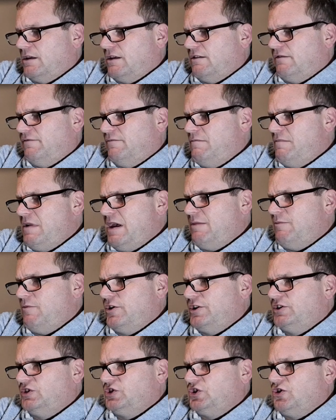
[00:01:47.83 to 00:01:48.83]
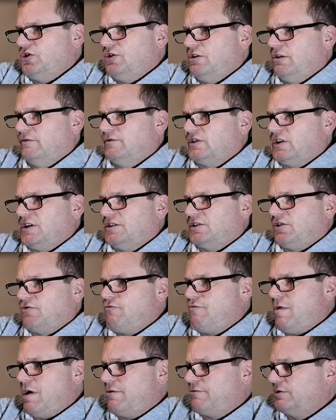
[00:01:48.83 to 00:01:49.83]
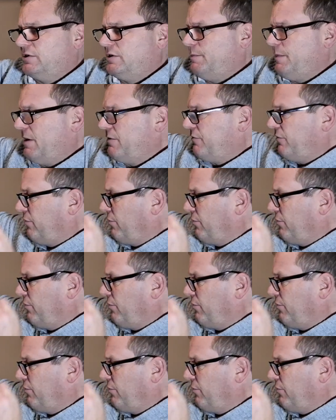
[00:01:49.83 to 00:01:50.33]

If memory serves, it's around about